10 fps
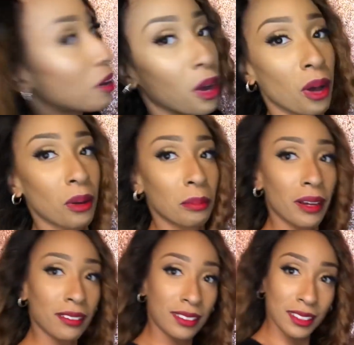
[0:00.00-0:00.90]
out all
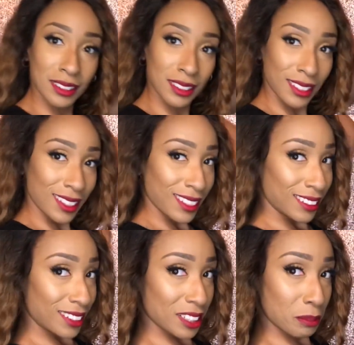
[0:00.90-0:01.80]
about this
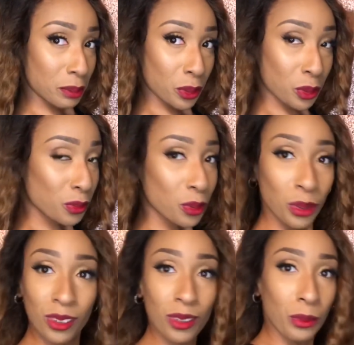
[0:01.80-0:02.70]

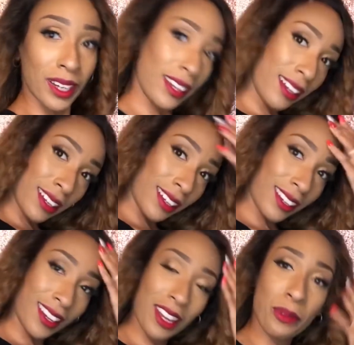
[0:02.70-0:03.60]
beautiful
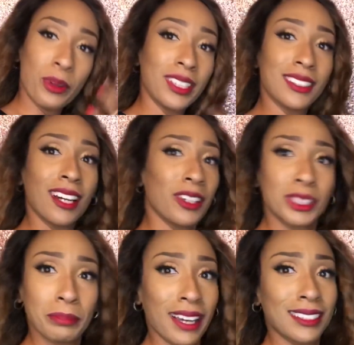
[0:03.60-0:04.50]
wig and what her
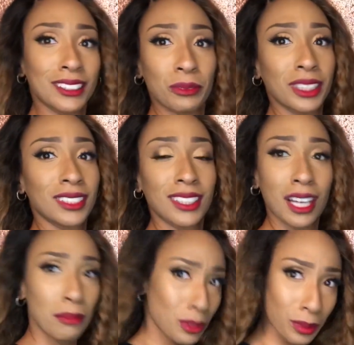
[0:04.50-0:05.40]
specs and what she
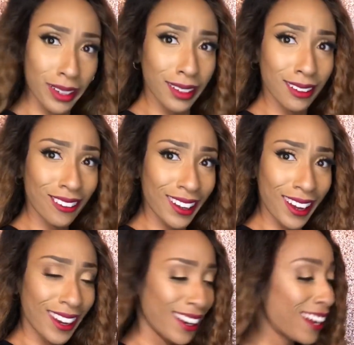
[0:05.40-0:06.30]
comes with,
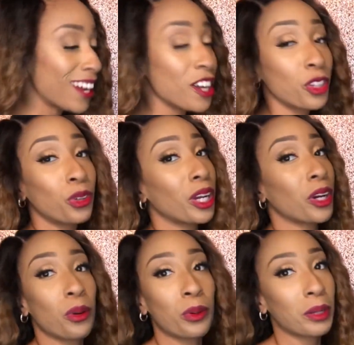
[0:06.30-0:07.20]
okay? You
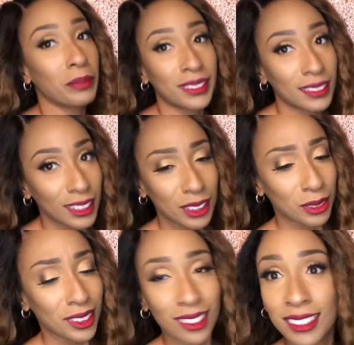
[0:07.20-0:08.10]
ain't gonna wanna miss this
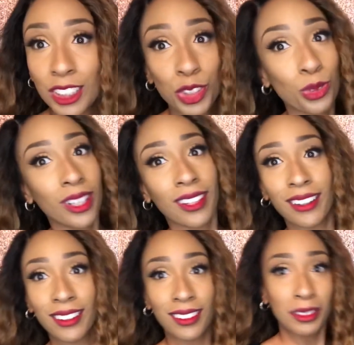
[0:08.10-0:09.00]
one, so since you
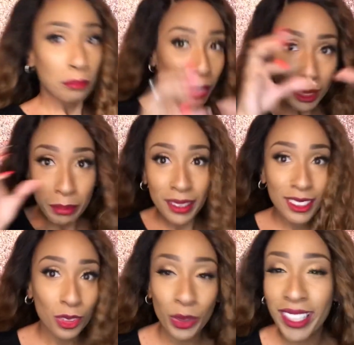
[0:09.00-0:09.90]
here, peeping
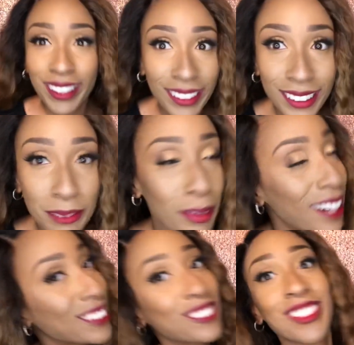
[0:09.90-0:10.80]
and squeaking,
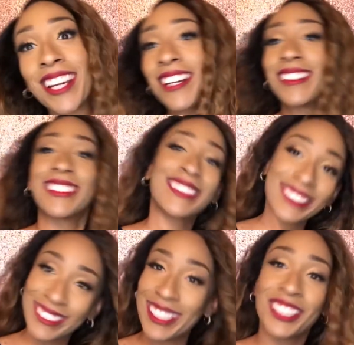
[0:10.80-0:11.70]
might as well
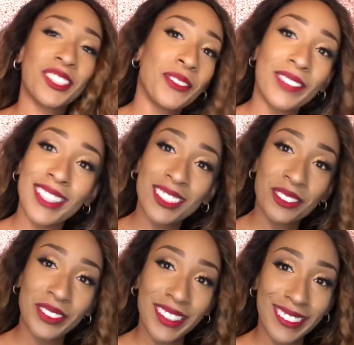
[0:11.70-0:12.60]
stay tuned for this
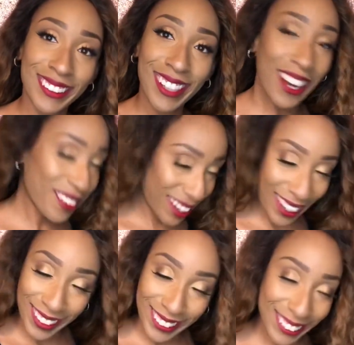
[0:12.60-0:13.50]
review,
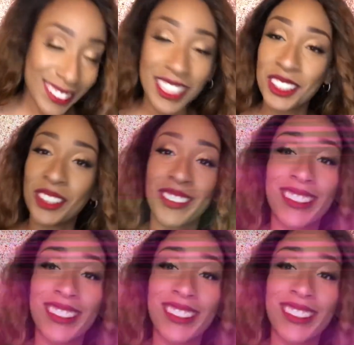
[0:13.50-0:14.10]
okay? Stay tuned.